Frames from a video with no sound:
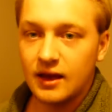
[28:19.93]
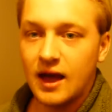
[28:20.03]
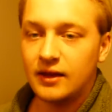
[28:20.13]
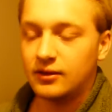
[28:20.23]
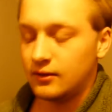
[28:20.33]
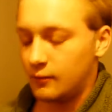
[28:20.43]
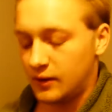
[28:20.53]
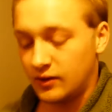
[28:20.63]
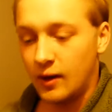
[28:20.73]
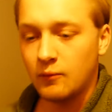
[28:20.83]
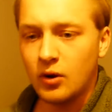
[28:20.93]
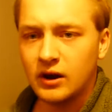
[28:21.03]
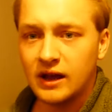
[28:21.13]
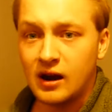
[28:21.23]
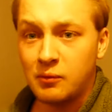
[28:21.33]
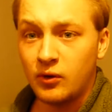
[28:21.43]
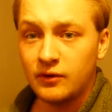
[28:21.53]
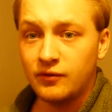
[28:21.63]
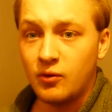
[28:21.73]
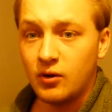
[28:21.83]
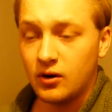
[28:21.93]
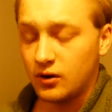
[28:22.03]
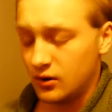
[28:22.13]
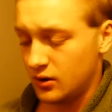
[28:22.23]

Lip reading: And I mean, I'm running at a 0.4